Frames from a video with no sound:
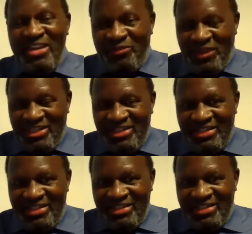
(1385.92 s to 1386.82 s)
benefit
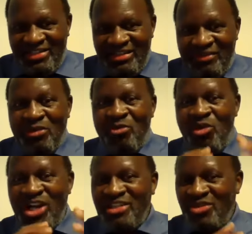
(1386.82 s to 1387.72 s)
from
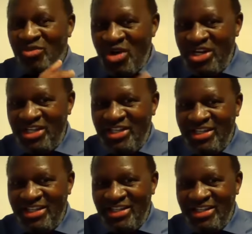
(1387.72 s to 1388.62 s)
what the word
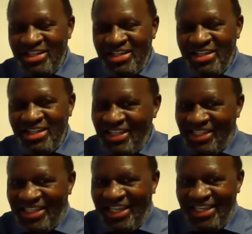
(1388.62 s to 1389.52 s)

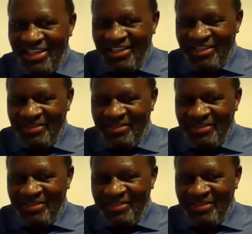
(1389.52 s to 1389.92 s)
is saying.